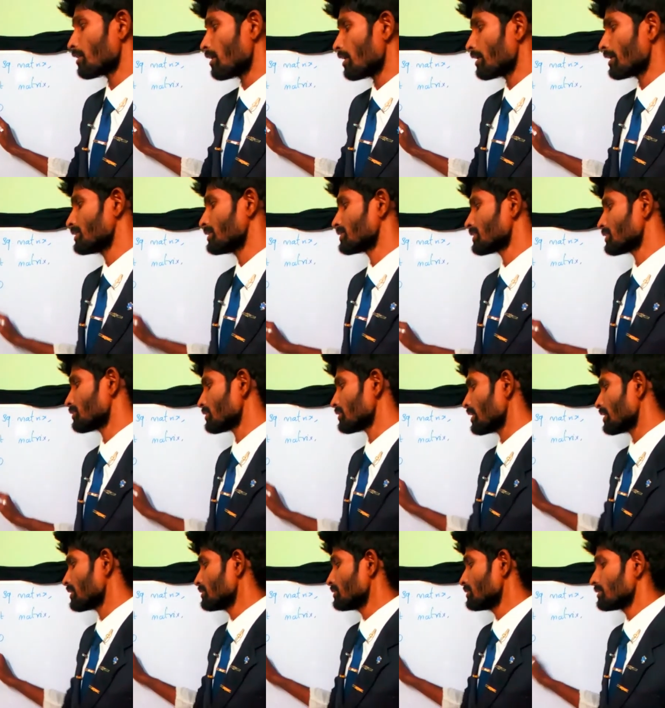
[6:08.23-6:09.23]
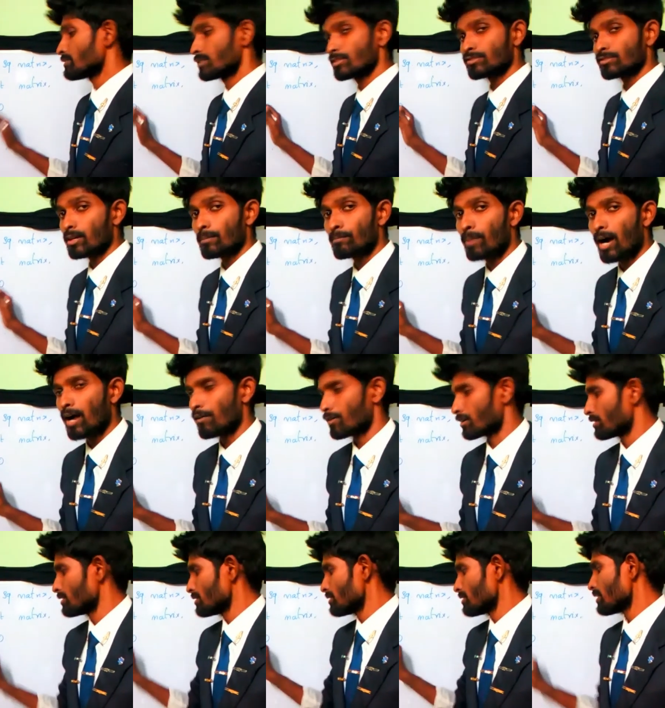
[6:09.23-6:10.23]
or anything, okay? It's not a
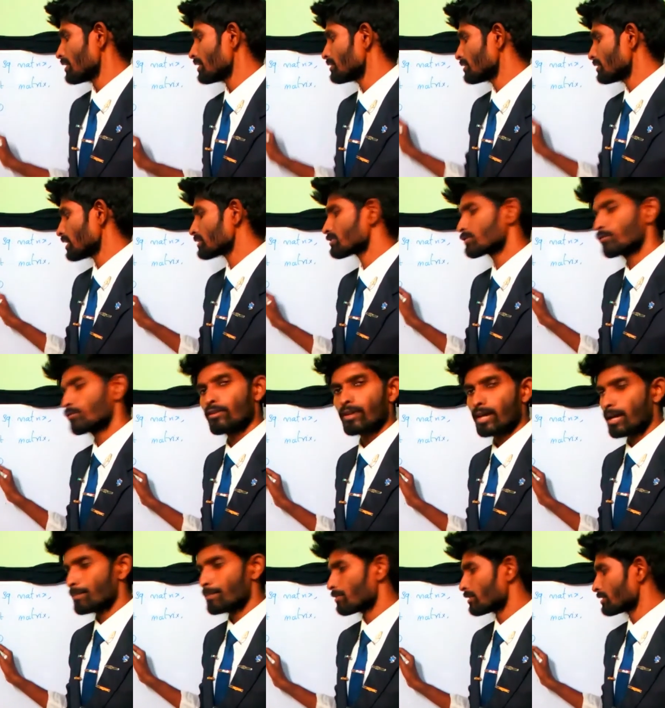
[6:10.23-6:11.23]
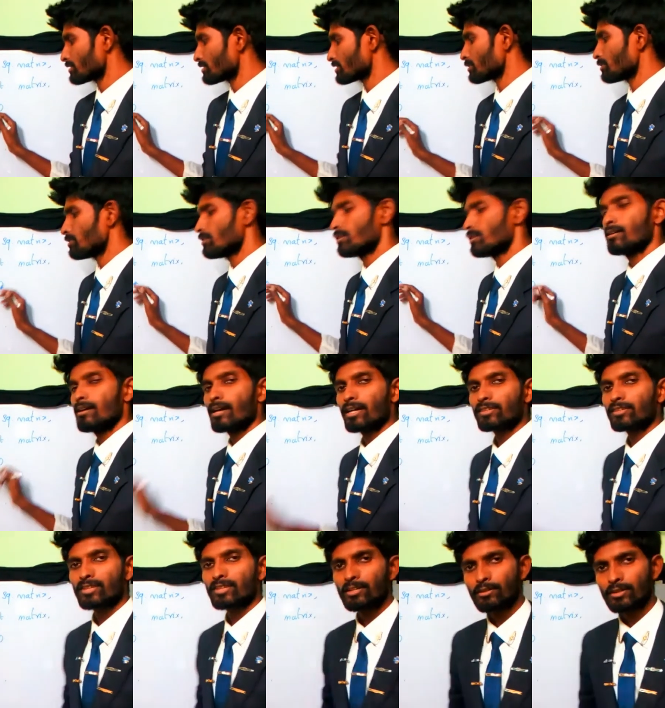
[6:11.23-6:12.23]
power. Index for a power 0
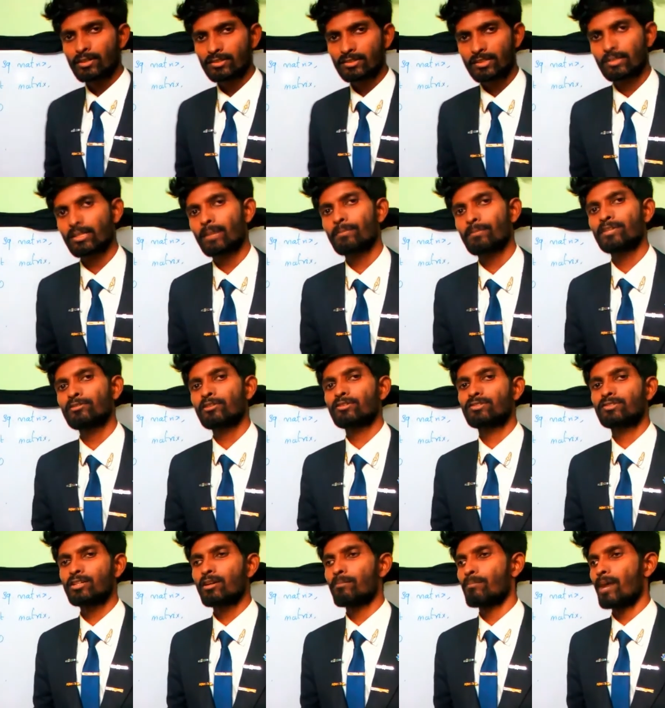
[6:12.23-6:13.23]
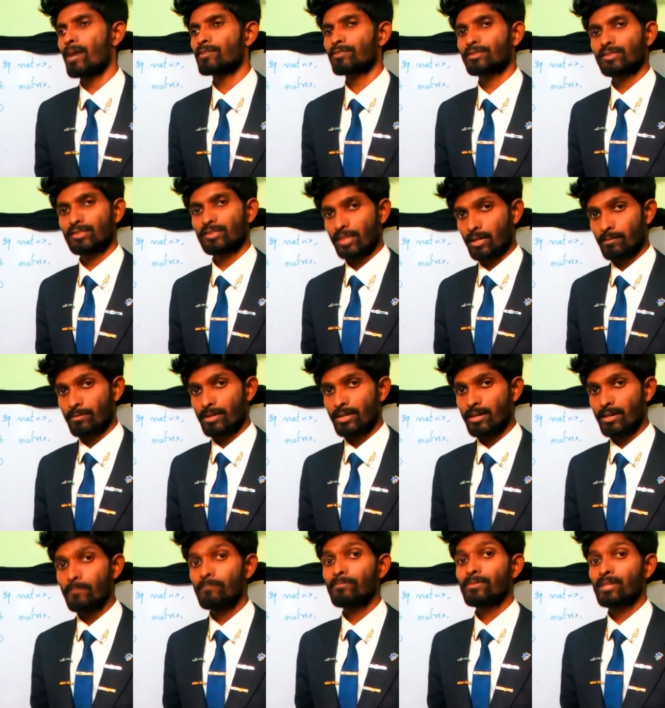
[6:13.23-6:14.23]
is equal to 0. That means a zero matrix is there to be
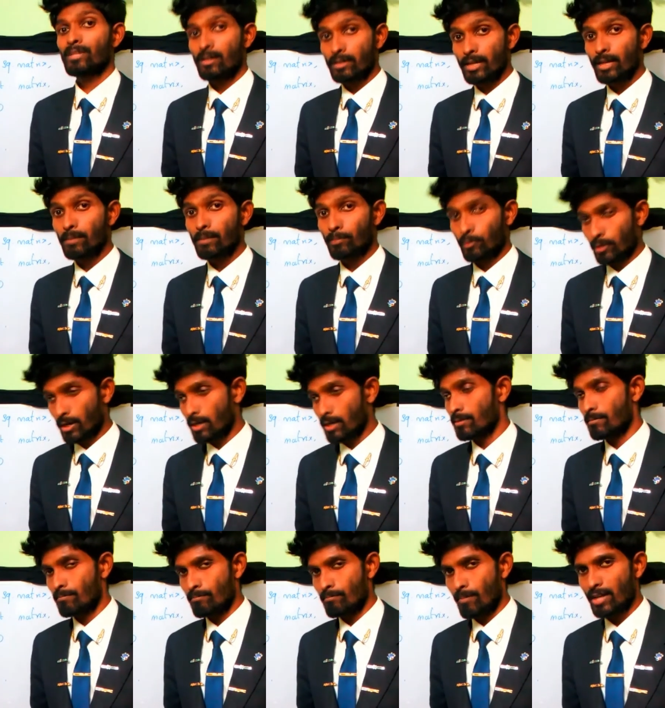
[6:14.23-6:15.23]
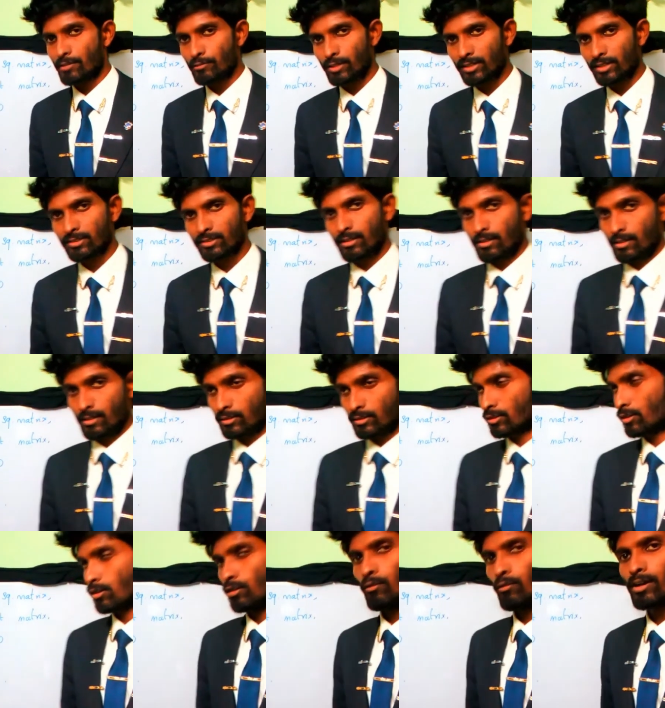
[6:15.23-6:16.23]
a nilpotent matrix.
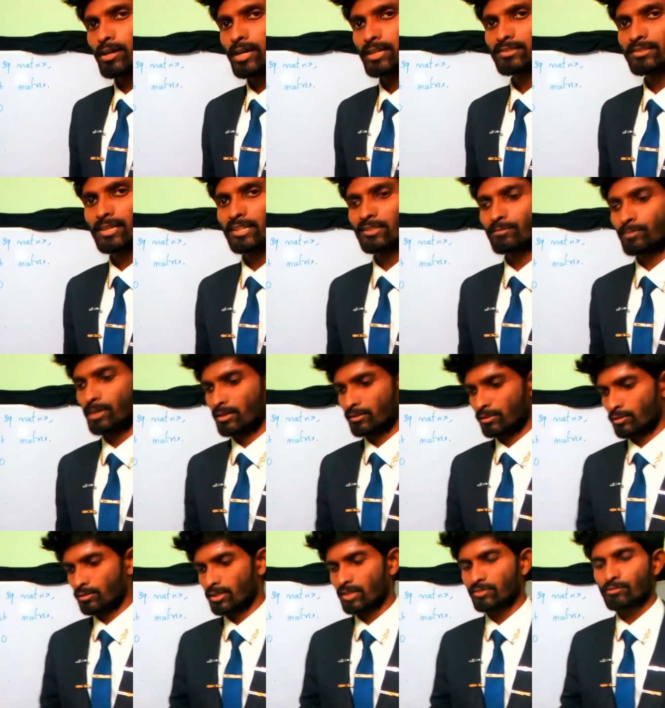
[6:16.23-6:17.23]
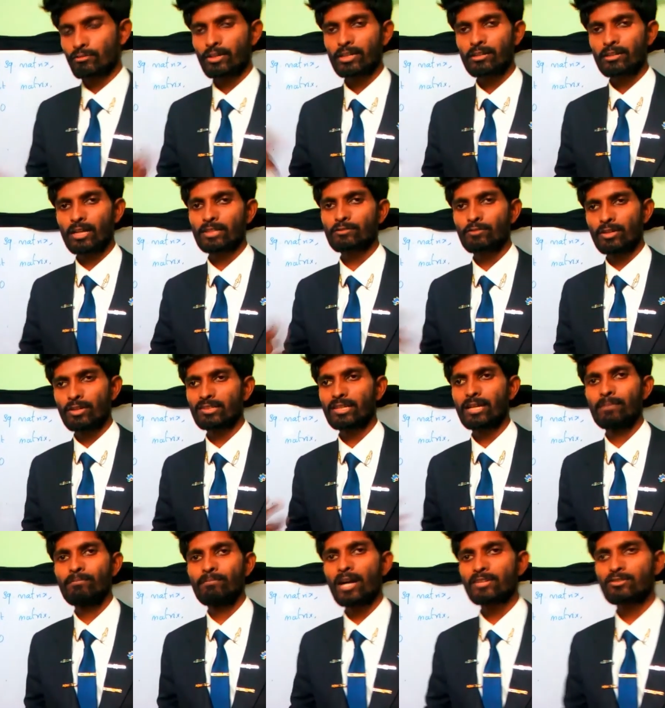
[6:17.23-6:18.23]
So what I say means you just recollect once
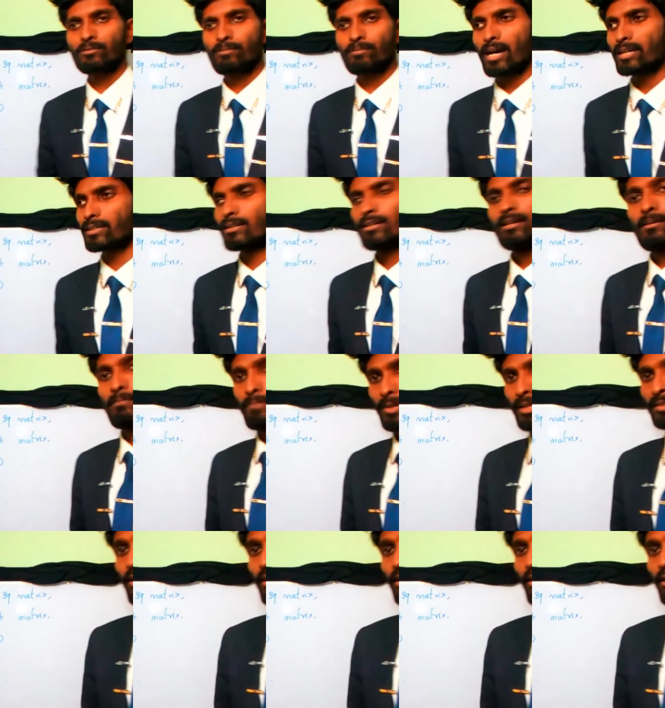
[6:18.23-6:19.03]
again back to back, because